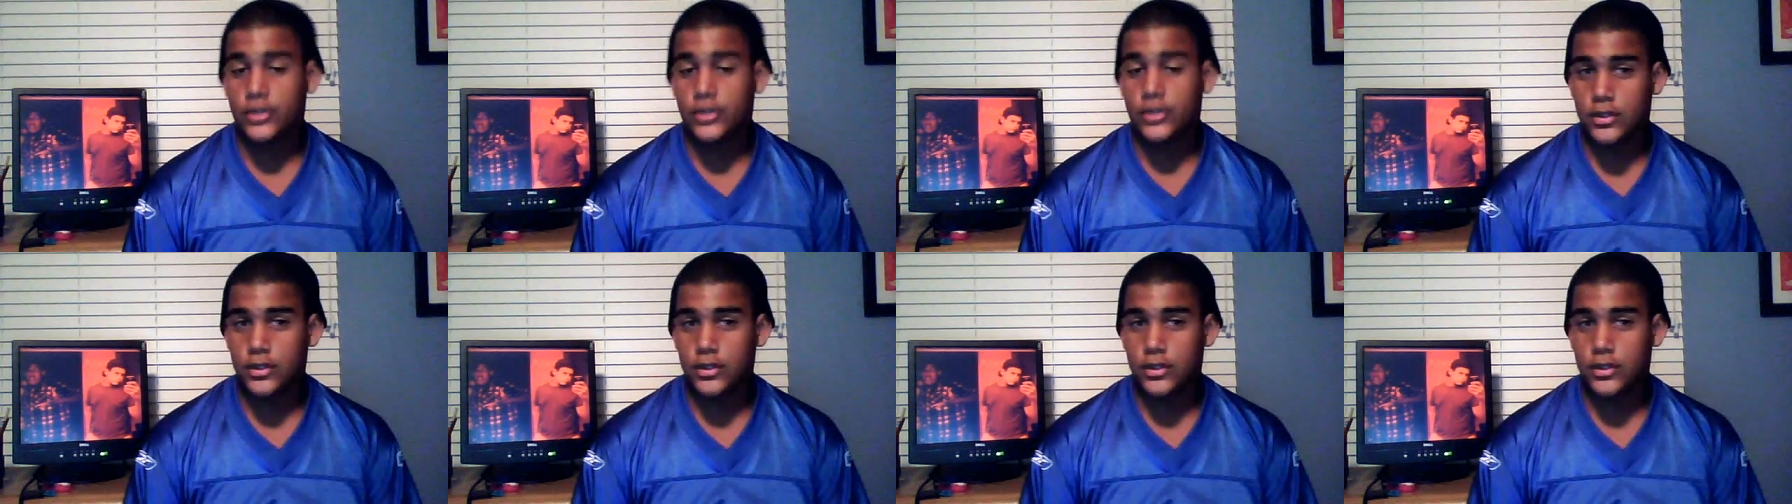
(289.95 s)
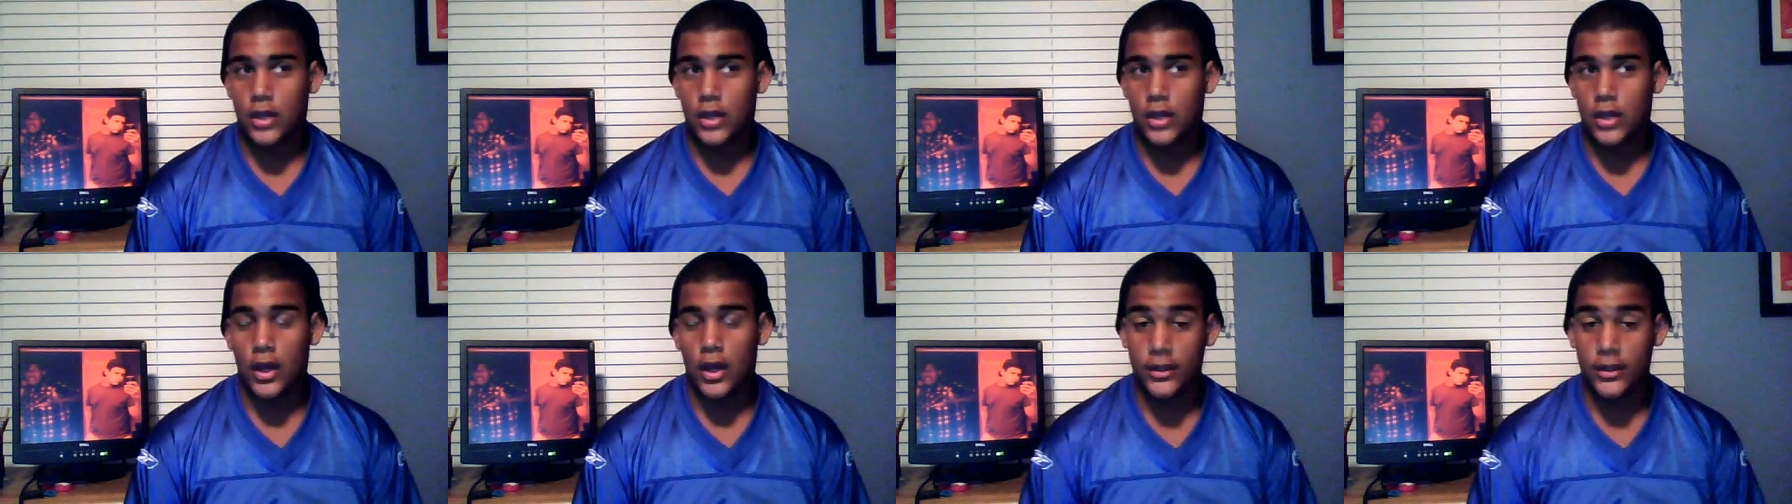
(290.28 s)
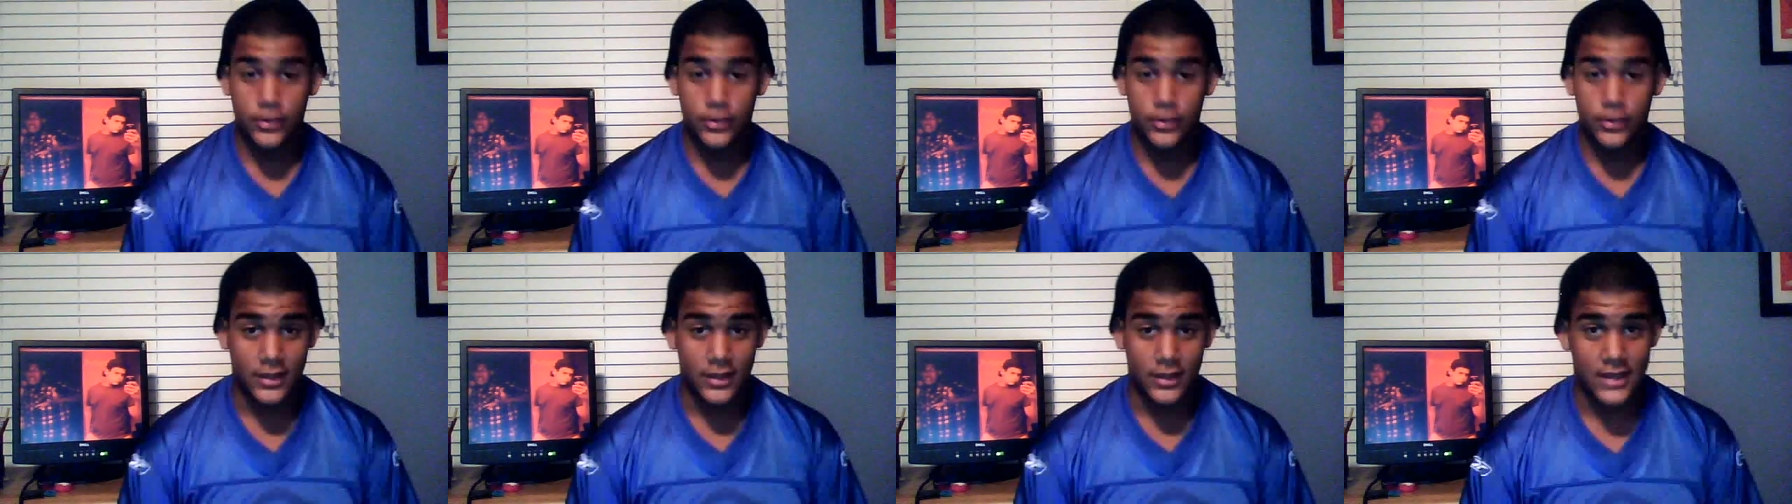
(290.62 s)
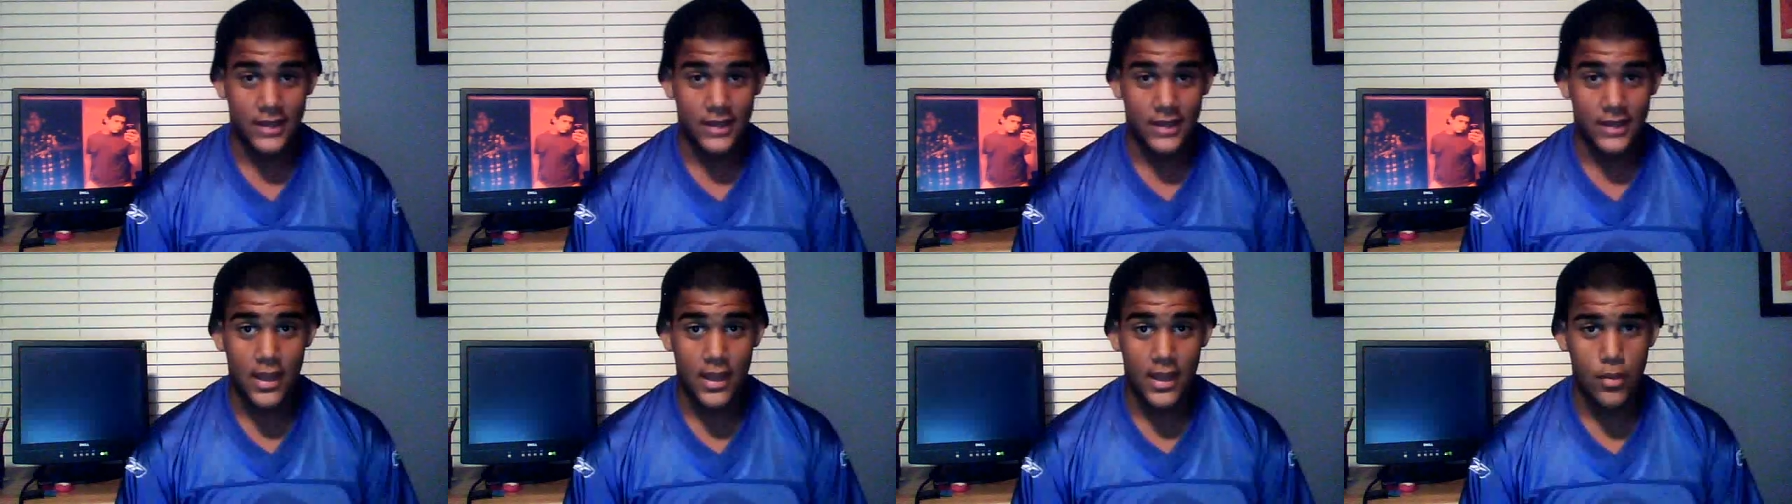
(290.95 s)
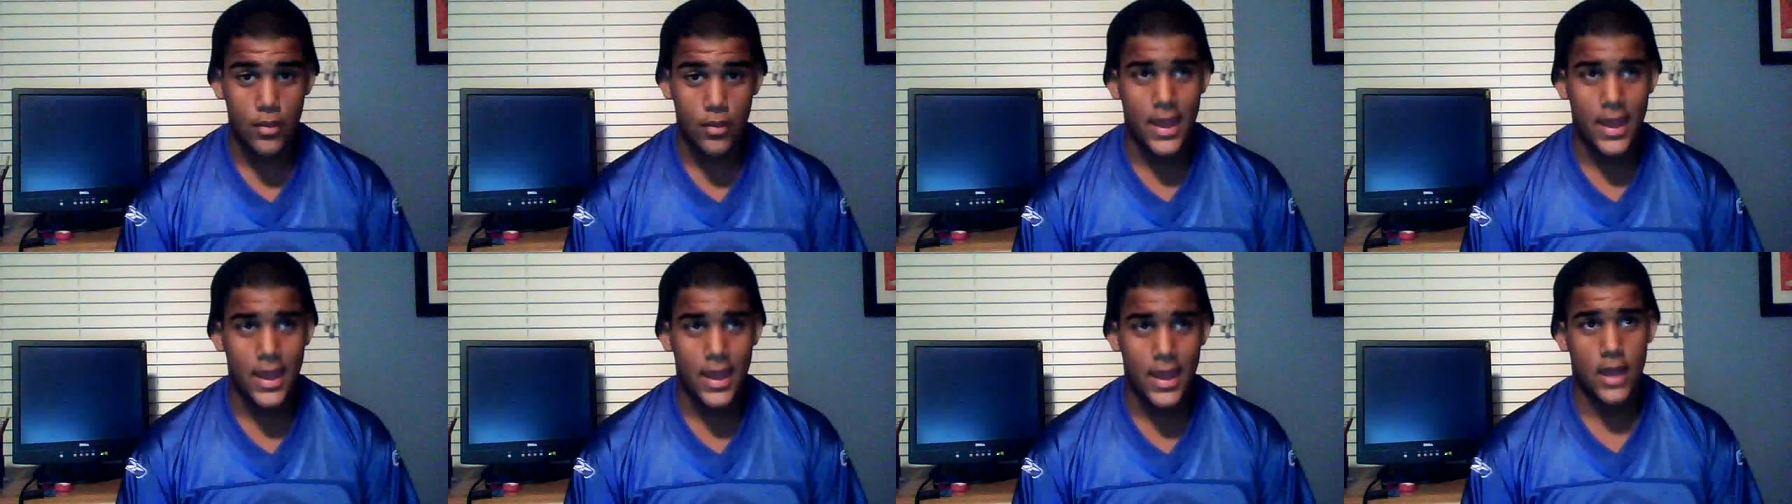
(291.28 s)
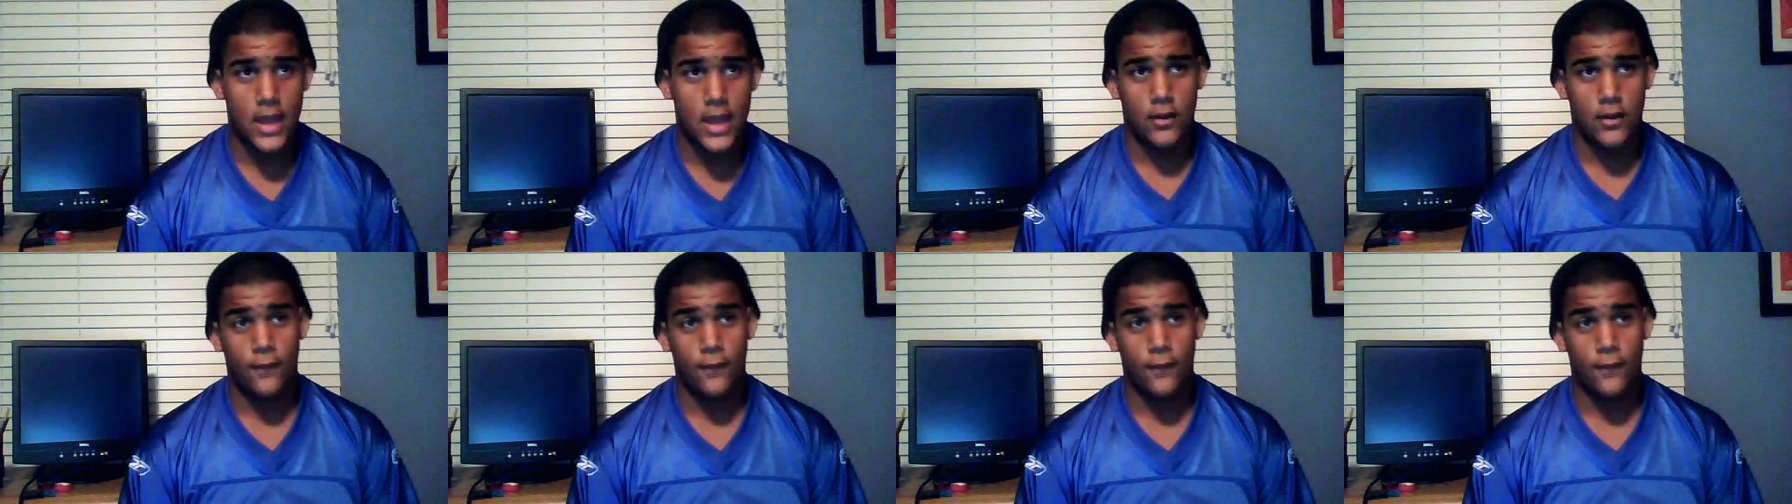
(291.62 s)
in 2008 we had
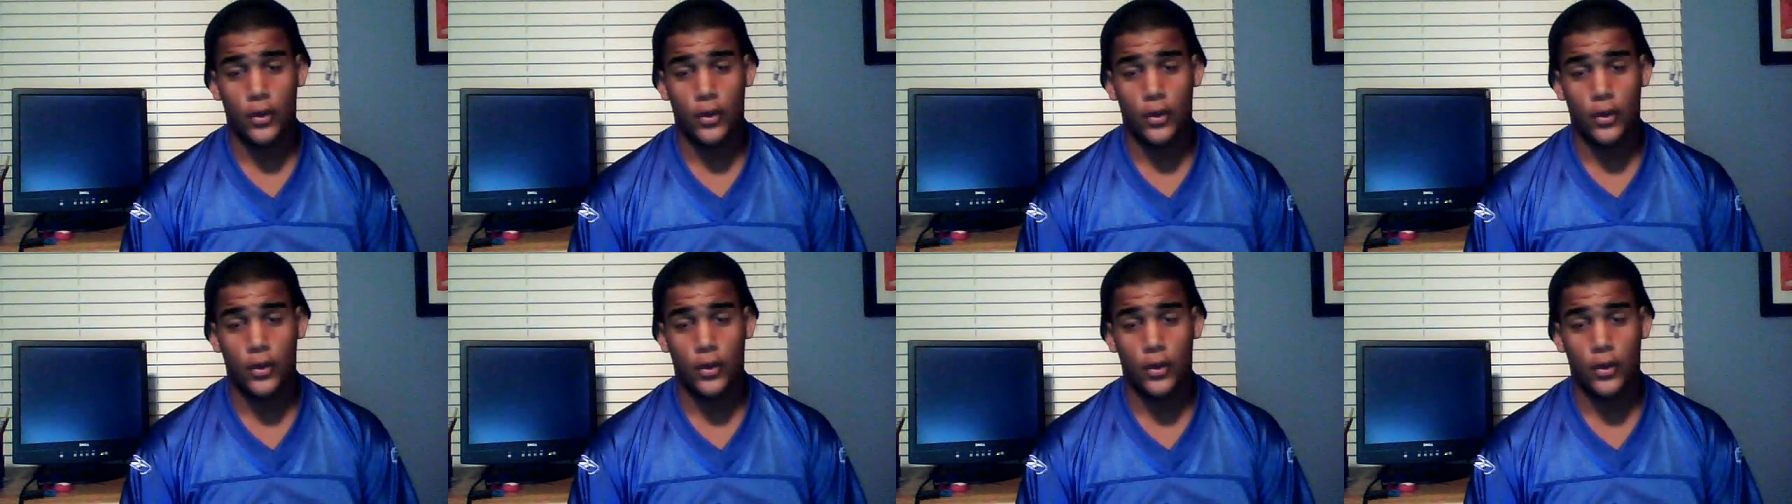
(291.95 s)
a full